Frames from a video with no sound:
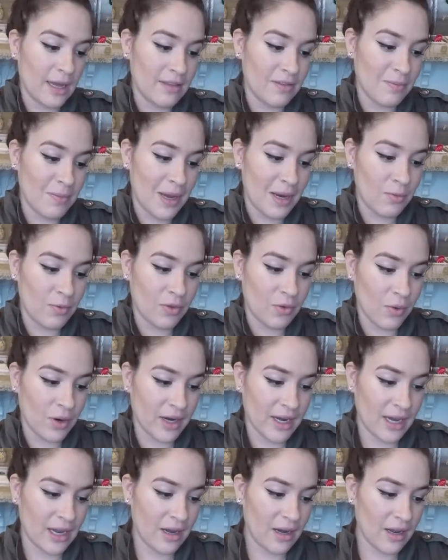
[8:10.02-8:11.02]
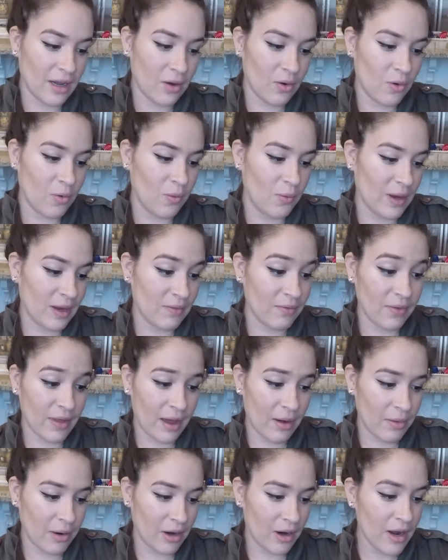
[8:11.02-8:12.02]
It's made with organic whole wheat
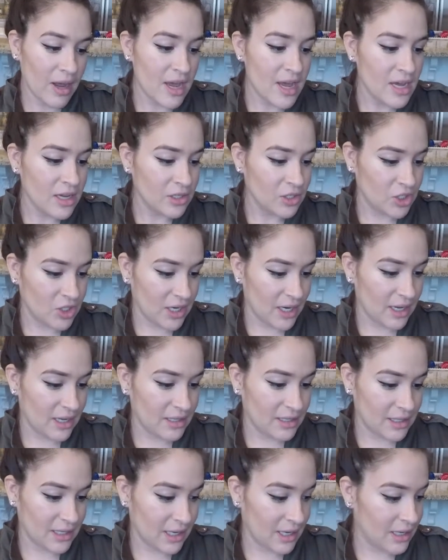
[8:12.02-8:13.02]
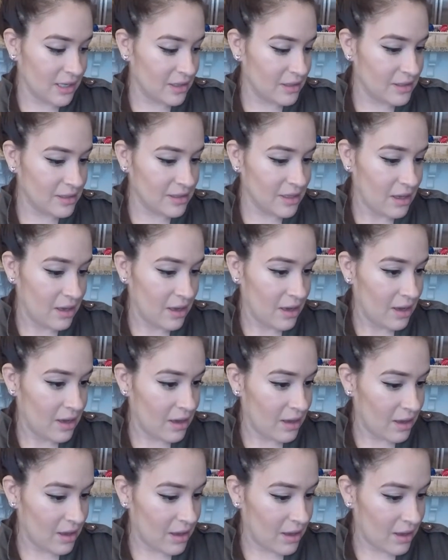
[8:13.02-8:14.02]
flour, chia seeds,
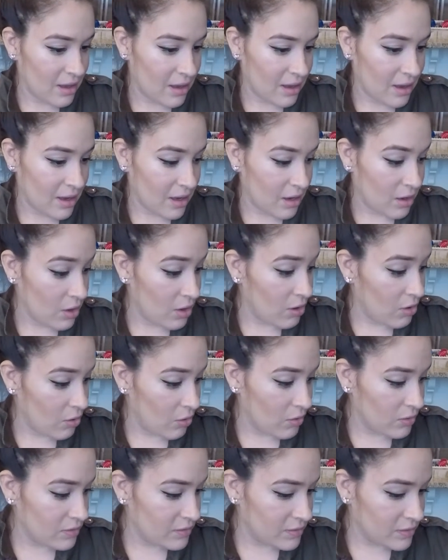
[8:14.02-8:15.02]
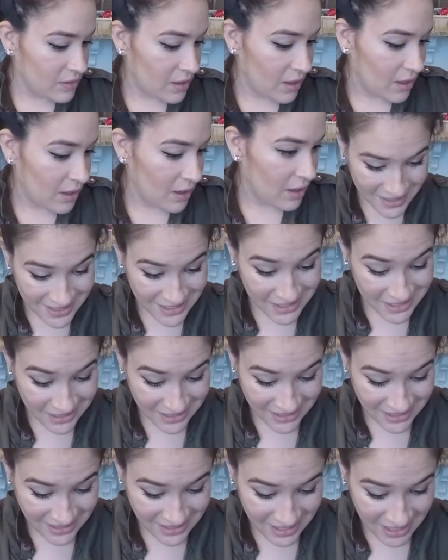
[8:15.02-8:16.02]
and oats. It
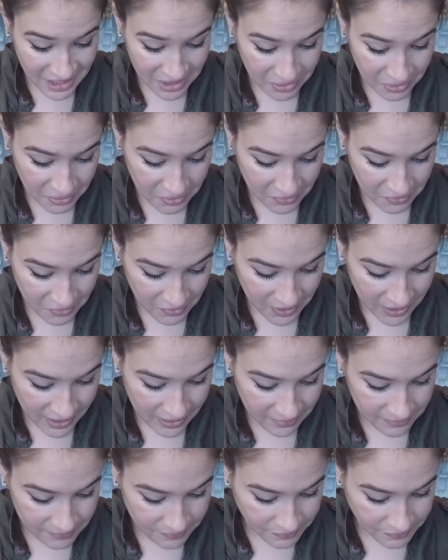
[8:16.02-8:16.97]
doesn't say gluten-free.